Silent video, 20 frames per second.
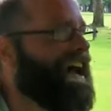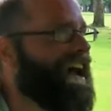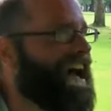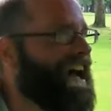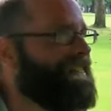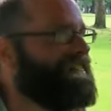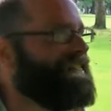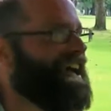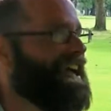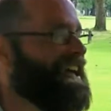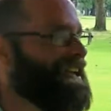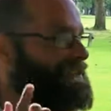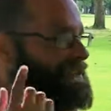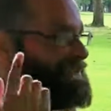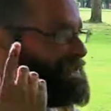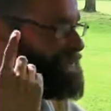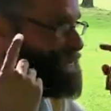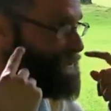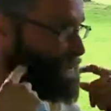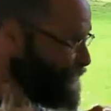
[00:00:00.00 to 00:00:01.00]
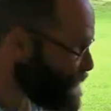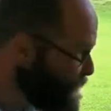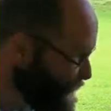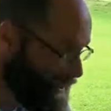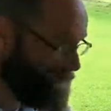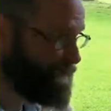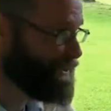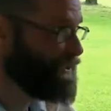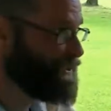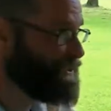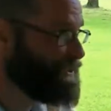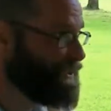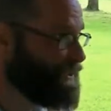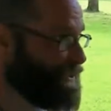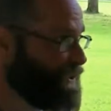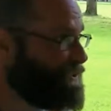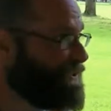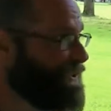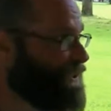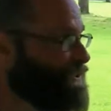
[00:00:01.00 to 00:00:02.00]
and then do whatever you're still
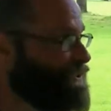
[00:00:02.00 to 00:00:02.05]
doing.